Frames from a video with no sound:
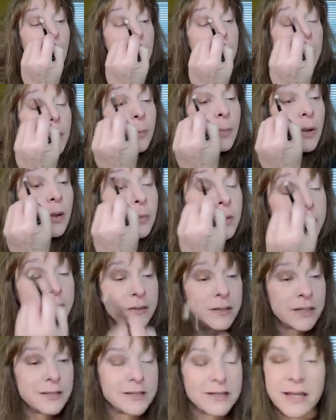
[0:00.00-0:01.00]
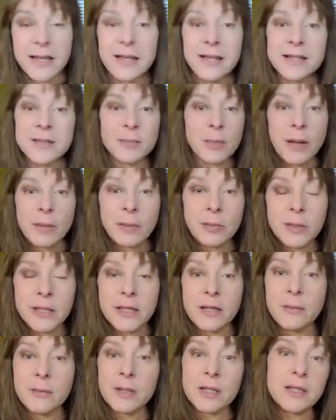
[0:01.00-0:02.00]
That saying is probably
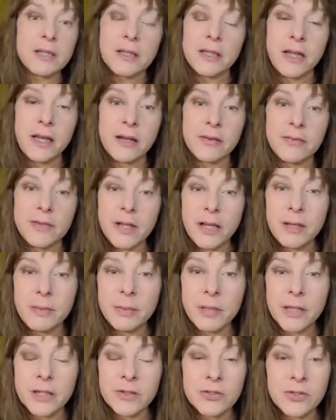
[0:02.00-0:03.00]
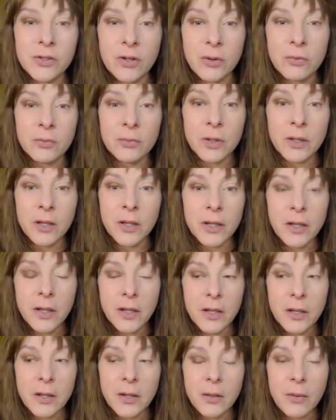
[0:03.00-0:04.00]
completely out of date because you don't.
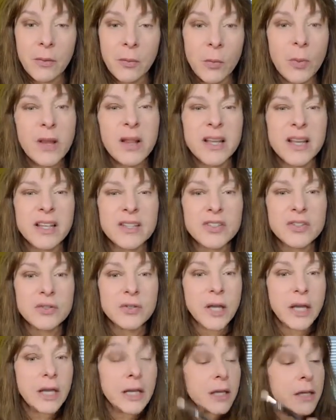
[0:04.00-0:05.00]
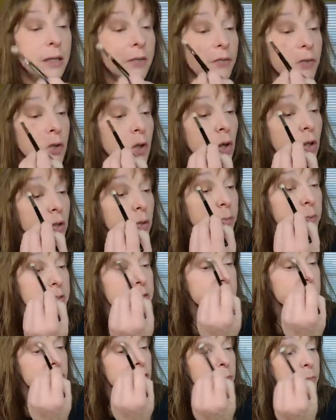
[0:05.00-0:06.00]
Well, I guess you can if you call a
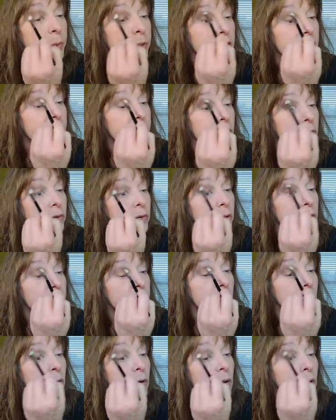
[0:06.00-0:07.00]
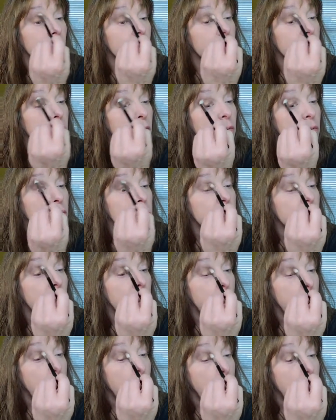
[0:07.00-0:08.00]
business. You put a phone call on hold.
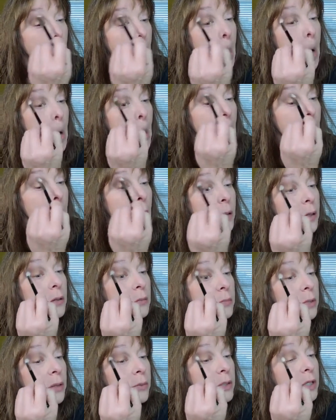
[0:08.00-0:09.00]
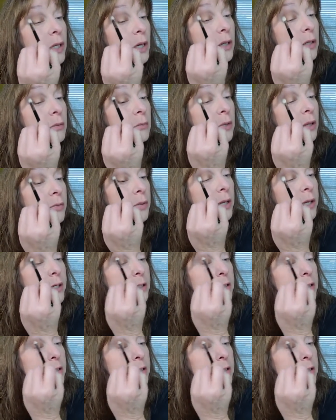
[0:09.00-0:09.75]
Maybe not. Maybe I